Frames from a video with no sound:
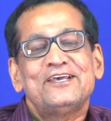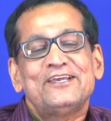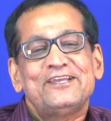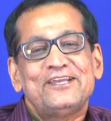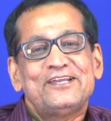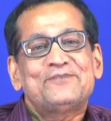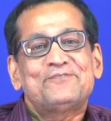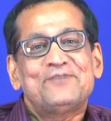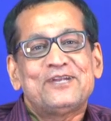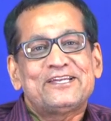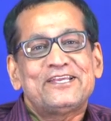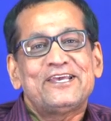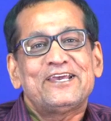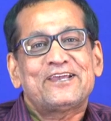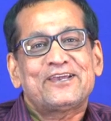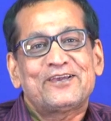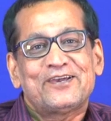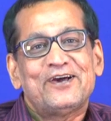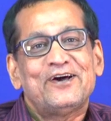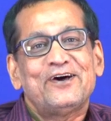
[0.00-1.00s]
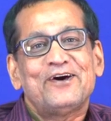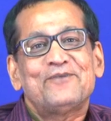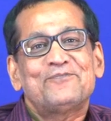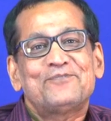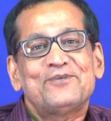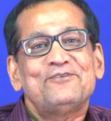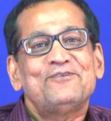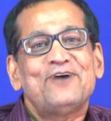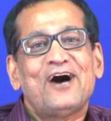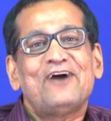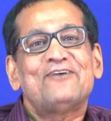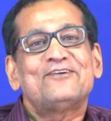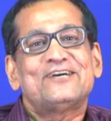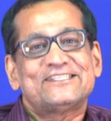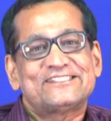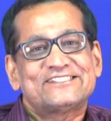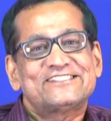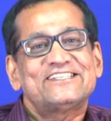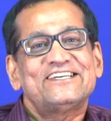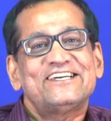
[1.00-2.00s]
It may take a few
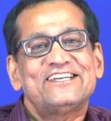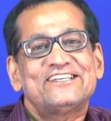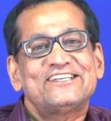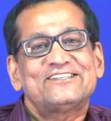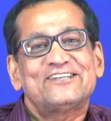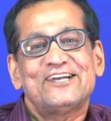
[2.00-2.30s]
hours, right.